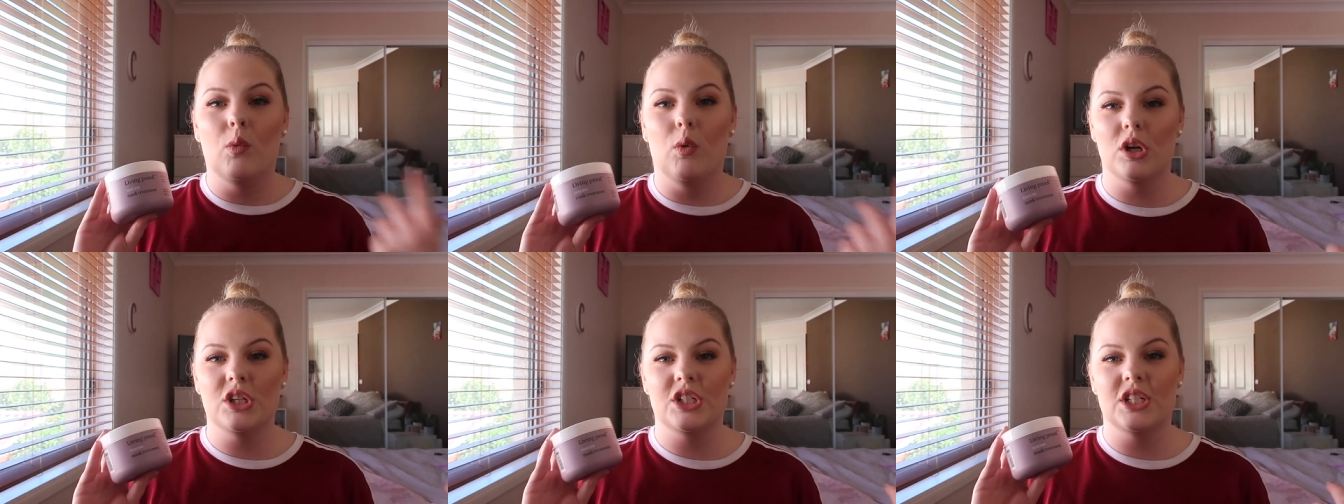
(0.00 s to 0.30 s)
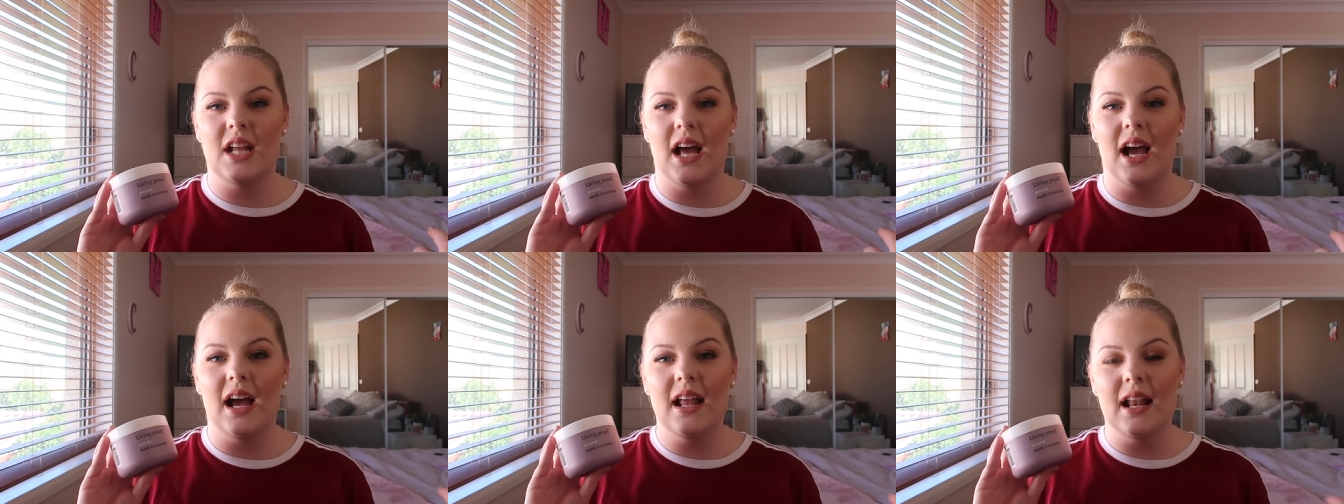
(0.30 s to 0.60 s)

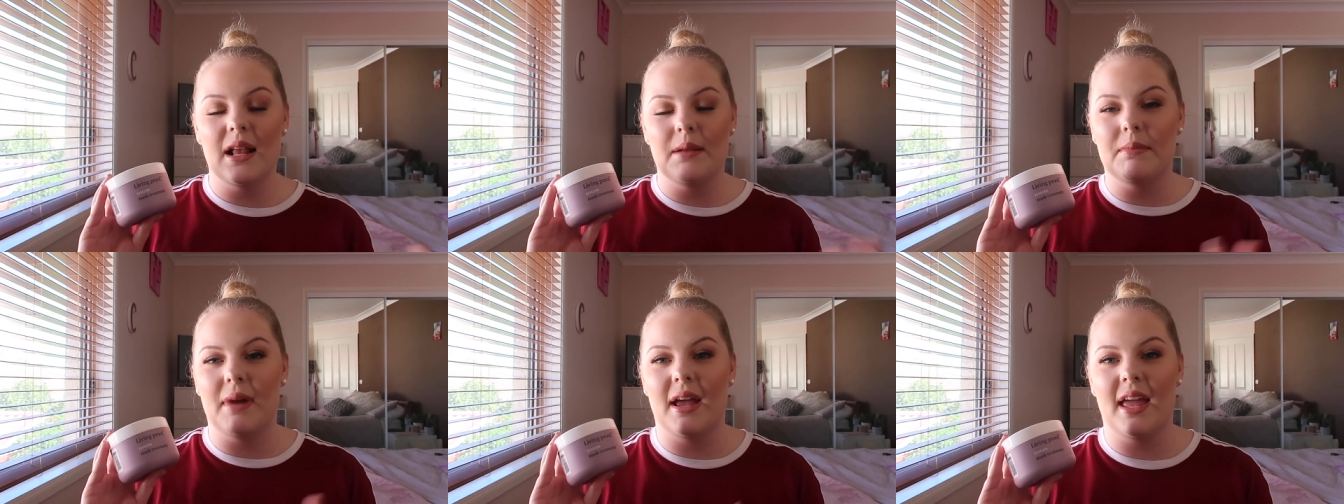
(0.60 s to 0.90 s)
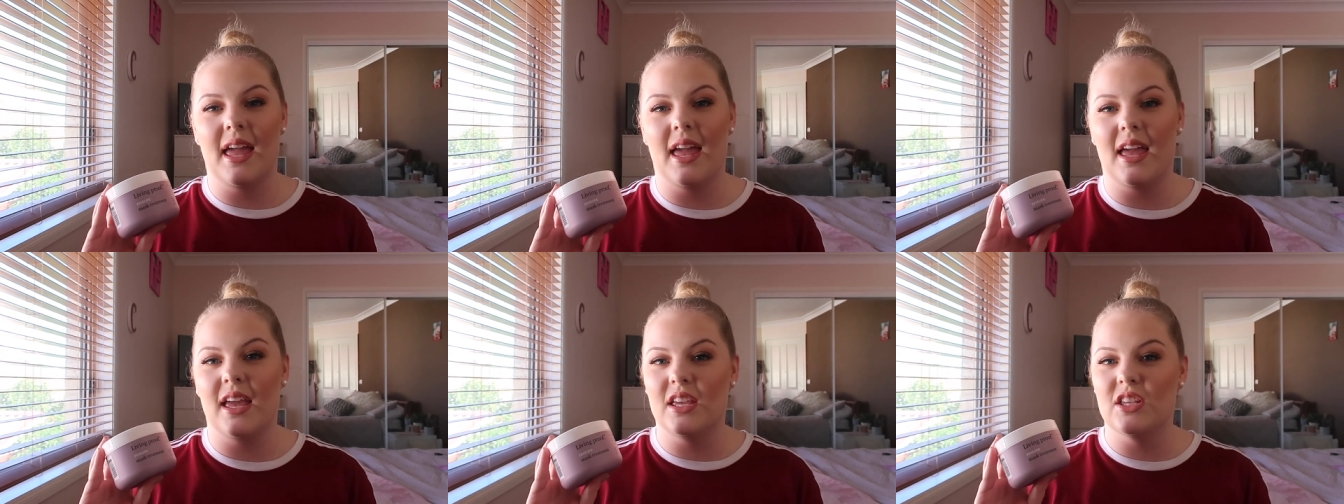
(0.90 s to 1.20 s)
wash it out and my
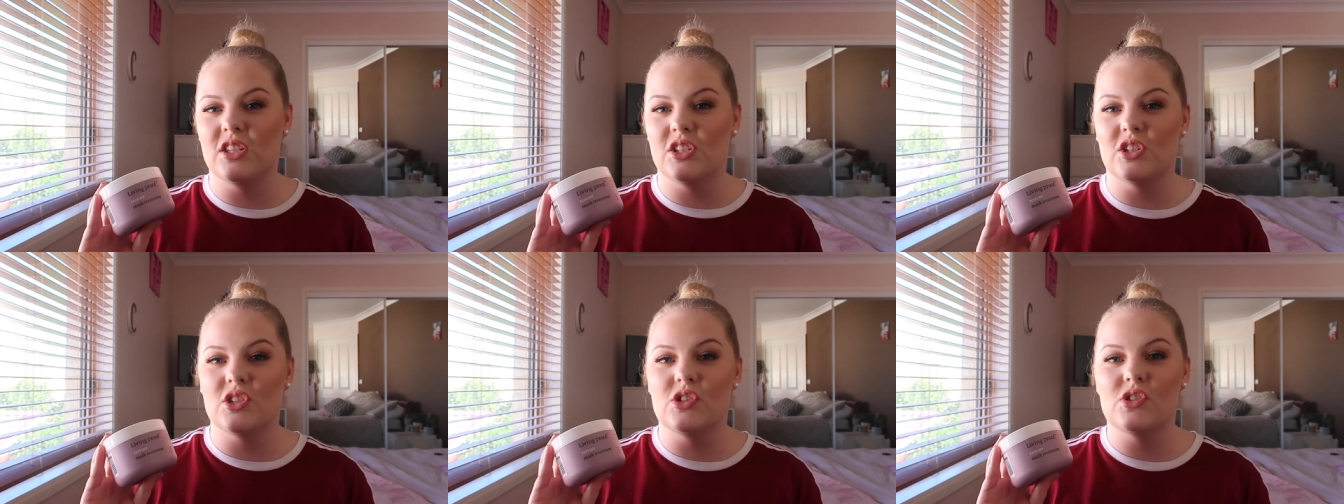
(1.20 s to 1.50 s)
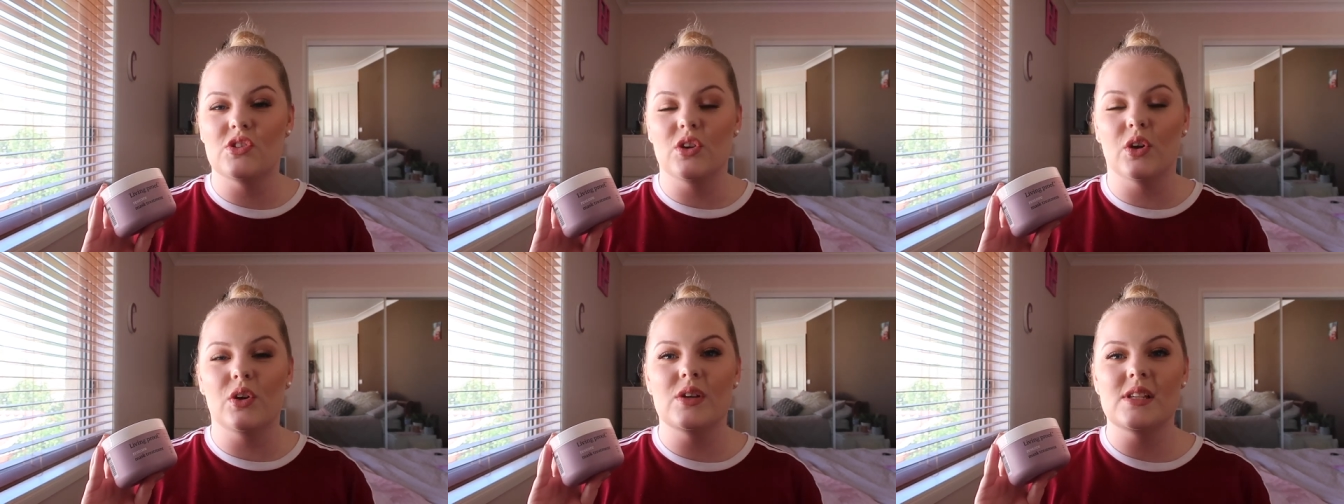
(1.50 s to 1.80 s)
hair is
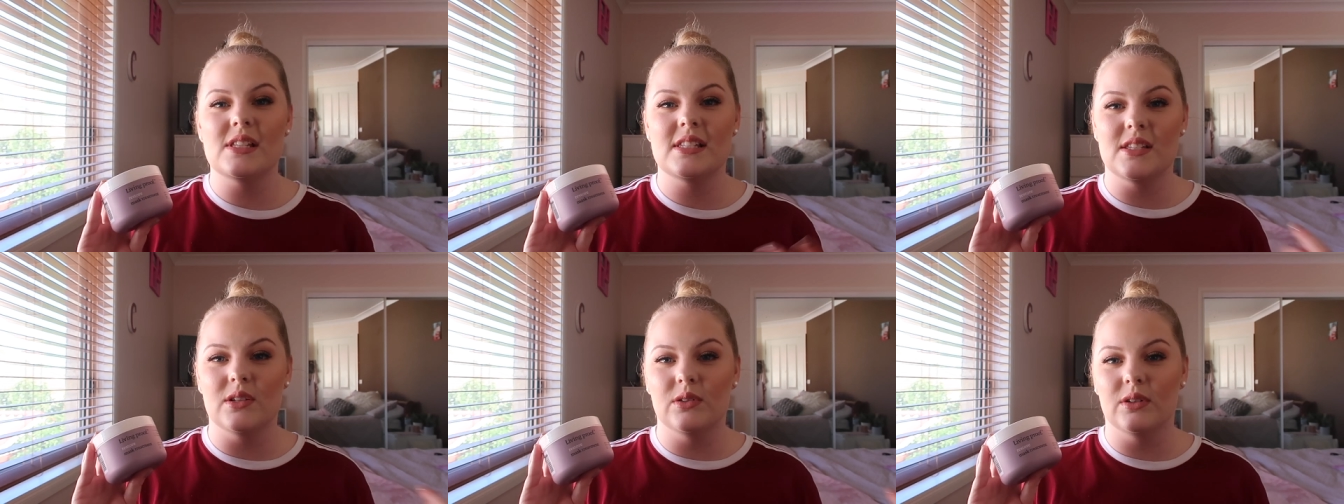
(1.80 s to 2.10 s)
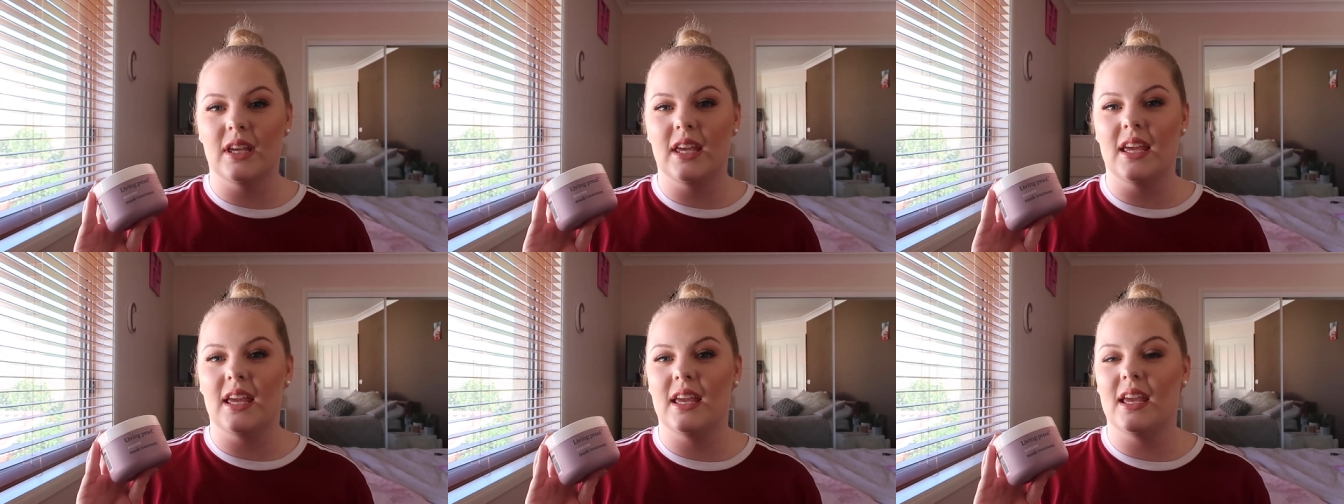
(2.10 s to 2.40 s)
just so
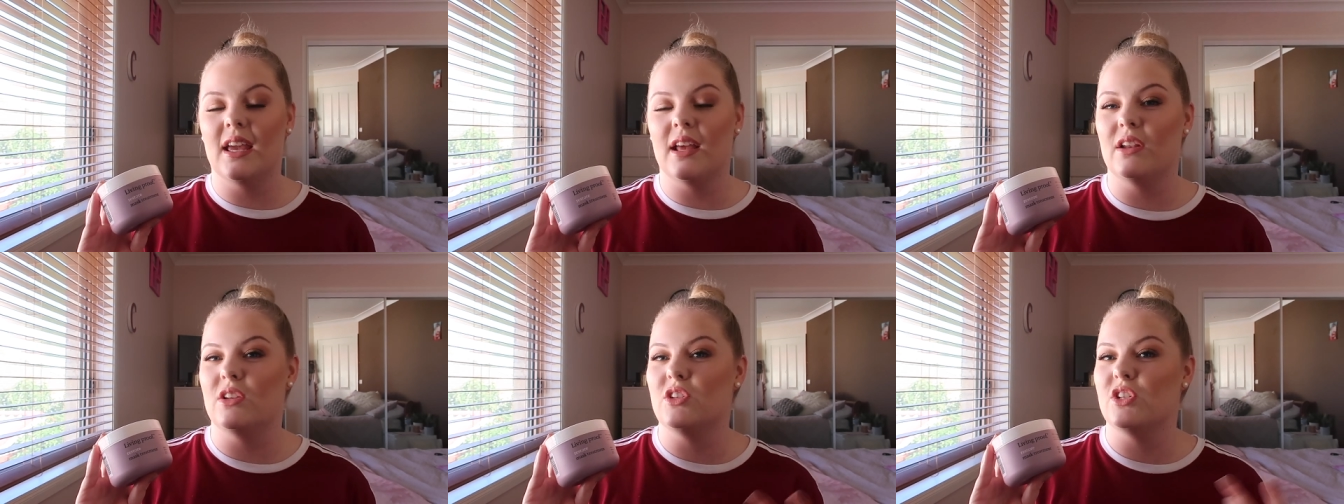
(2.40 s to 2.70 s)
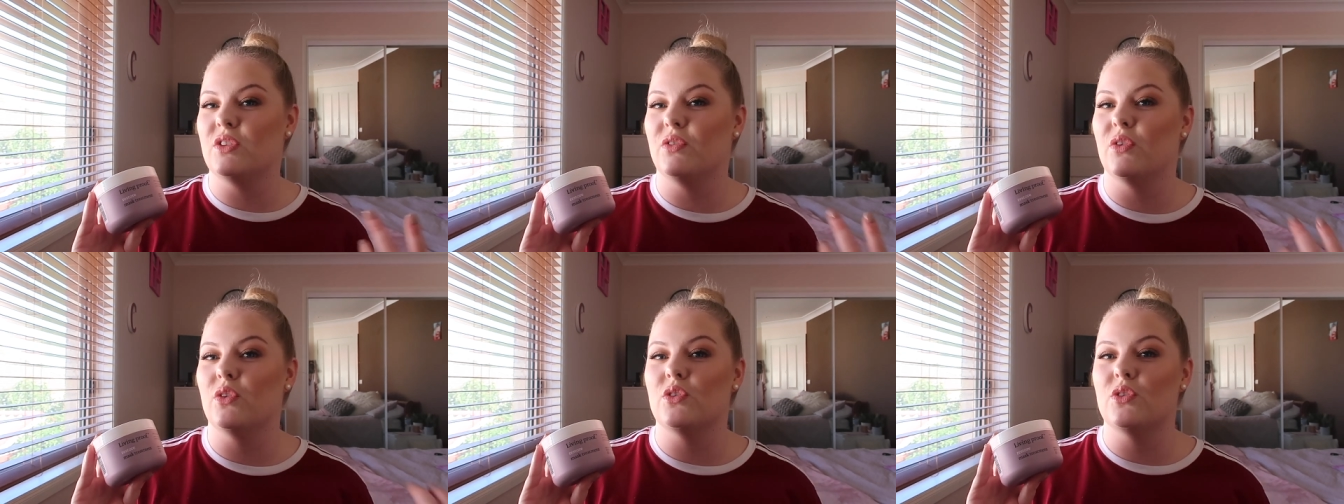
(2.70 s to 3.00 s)
silky and it
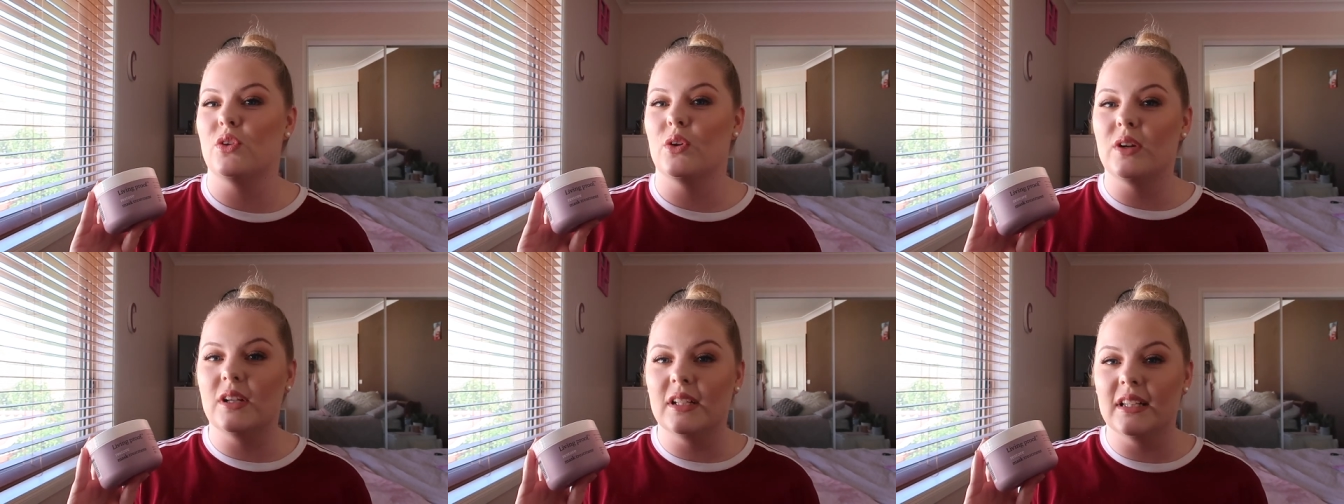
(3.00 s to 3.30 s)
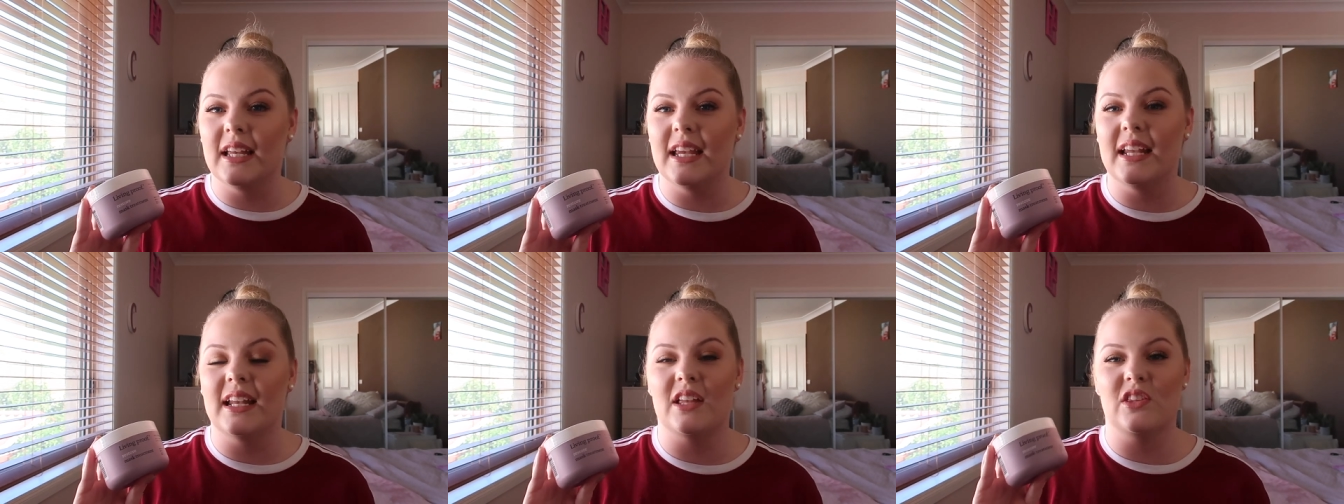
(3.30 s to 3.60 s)
just feels so
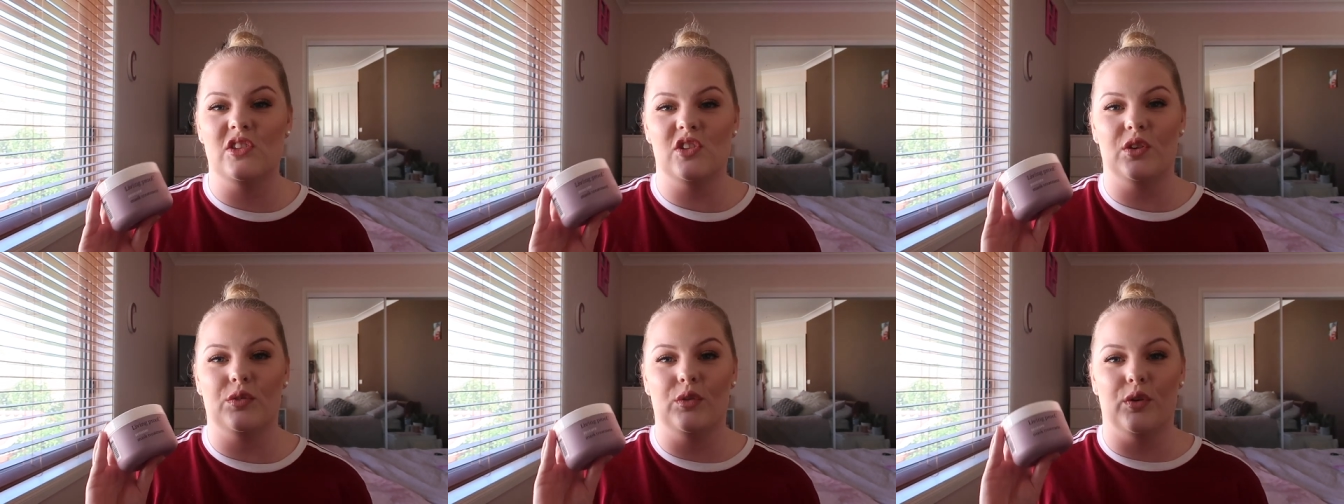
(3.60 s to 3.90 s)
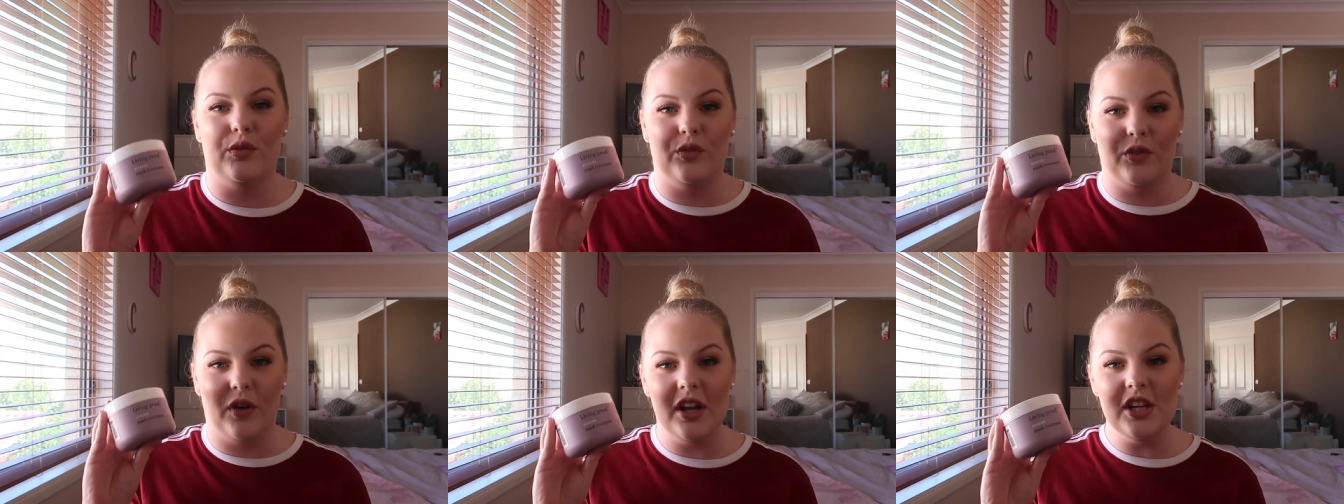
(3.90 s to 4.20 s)
clean and so
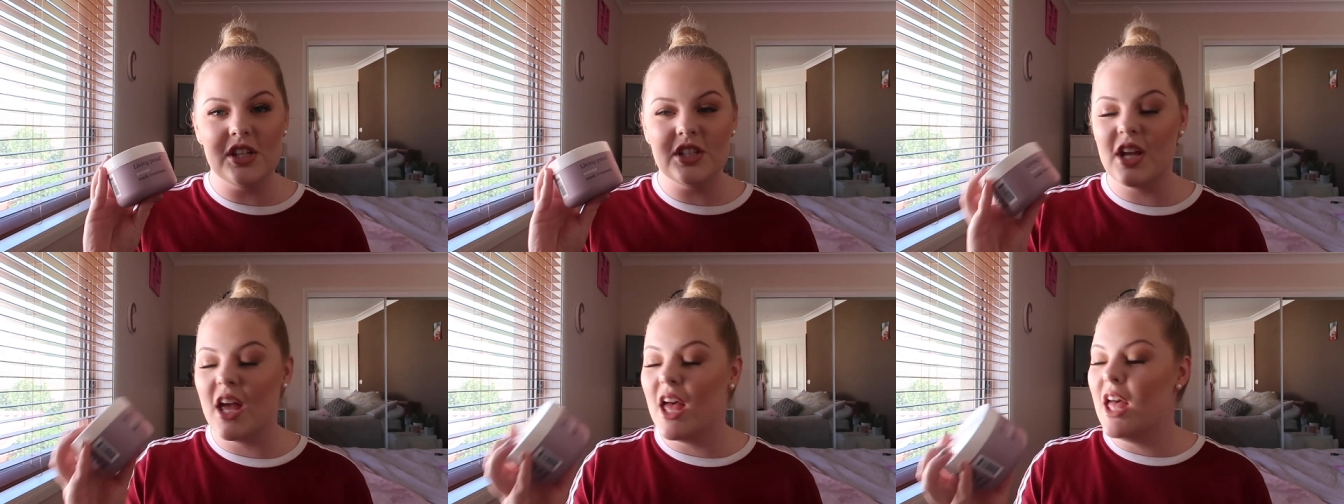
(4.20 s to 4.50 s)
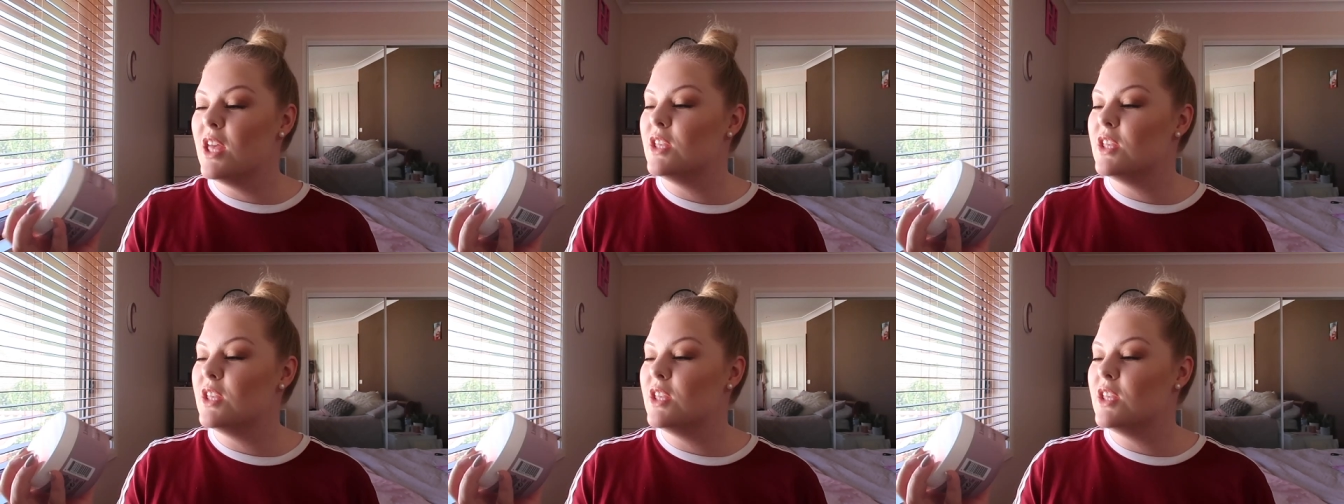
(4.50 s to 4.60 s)
refreshed